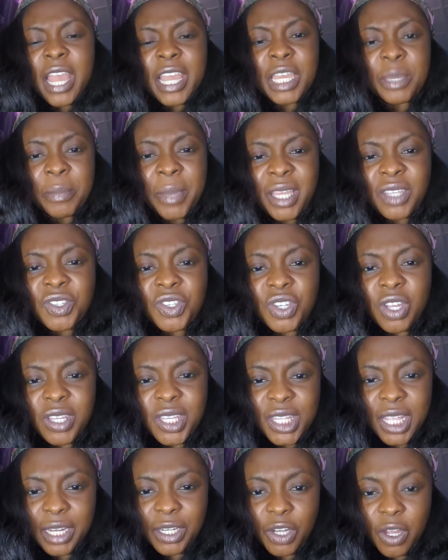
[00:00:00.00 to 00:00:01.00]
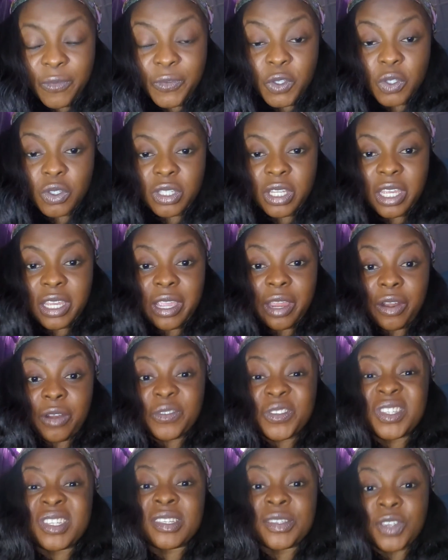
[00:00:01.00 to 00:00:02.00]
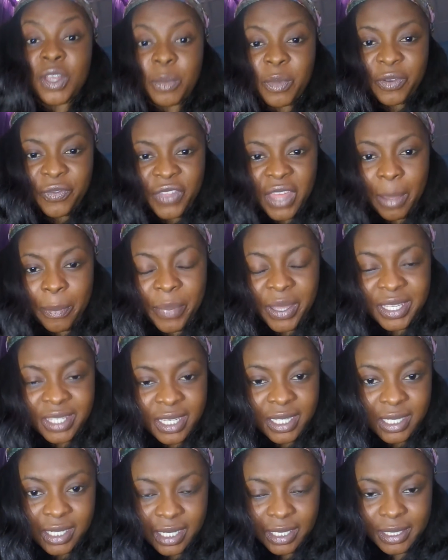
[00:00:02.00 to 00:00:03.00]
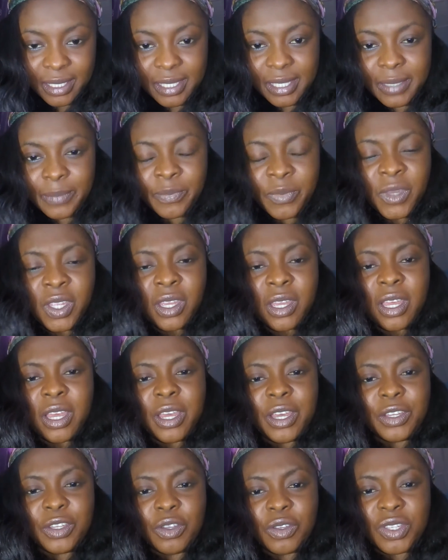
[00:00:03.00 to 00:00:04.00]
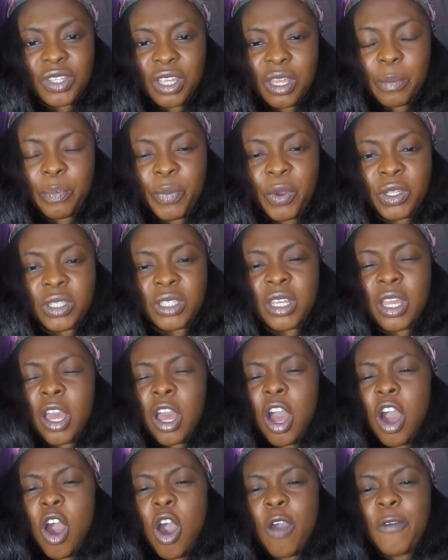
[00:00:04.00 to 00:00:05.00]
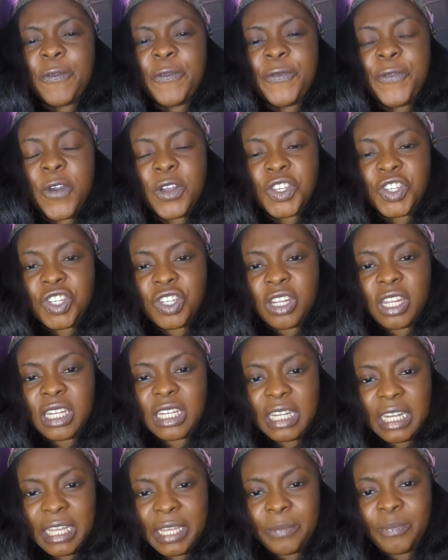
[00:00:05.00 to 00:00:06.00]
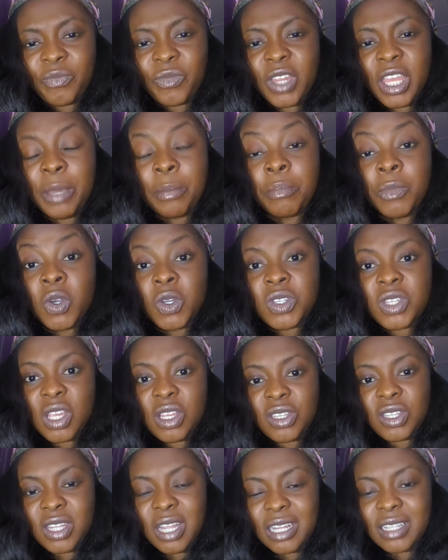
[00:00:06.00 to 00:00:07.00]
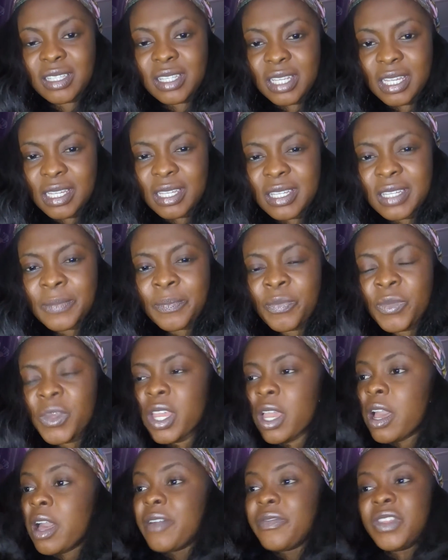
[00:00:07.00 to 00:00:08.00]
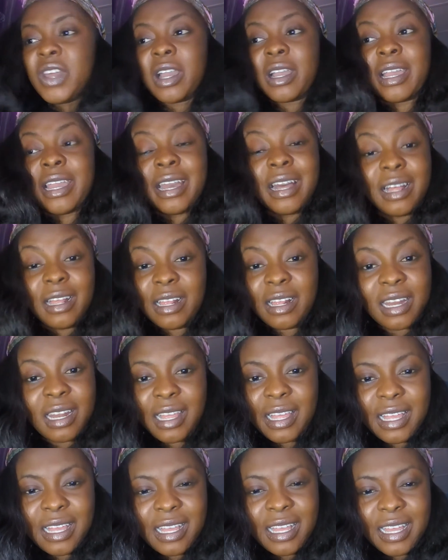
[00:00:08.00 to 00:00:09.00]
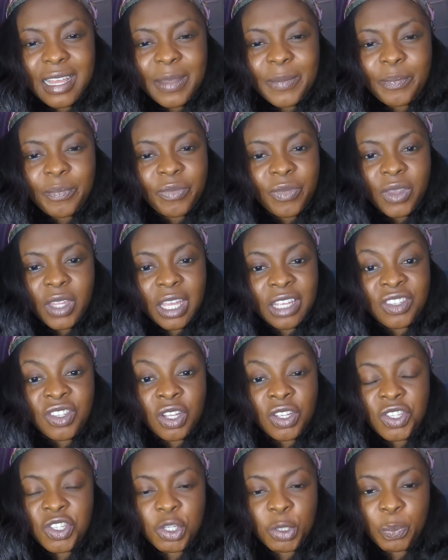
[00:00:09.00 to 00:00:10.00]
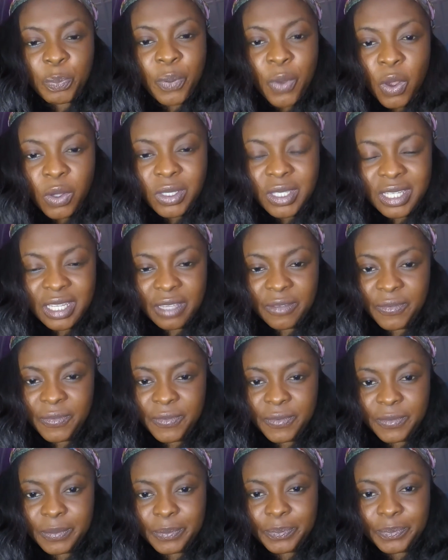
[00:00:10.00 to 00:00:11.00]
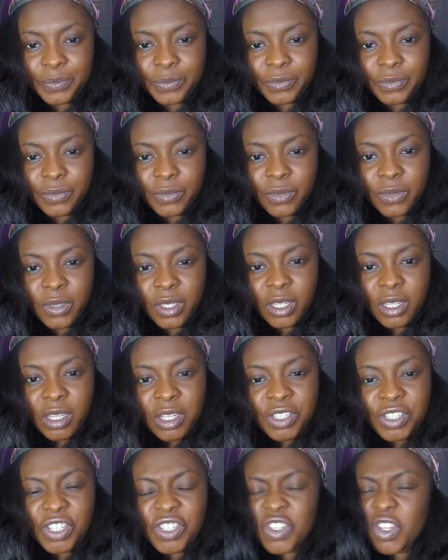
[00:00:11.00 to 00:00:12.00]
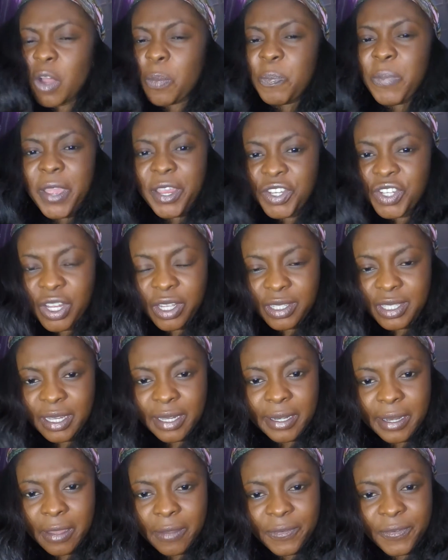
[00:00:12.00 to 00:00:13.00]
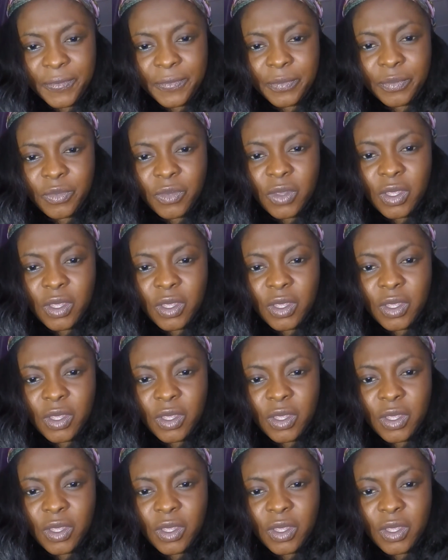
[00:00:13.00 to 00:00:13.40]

He makes just enough to take care of some of their basic needs, you see. But unfortunately, in most instances, the girl is not supportive. She's not patient enough.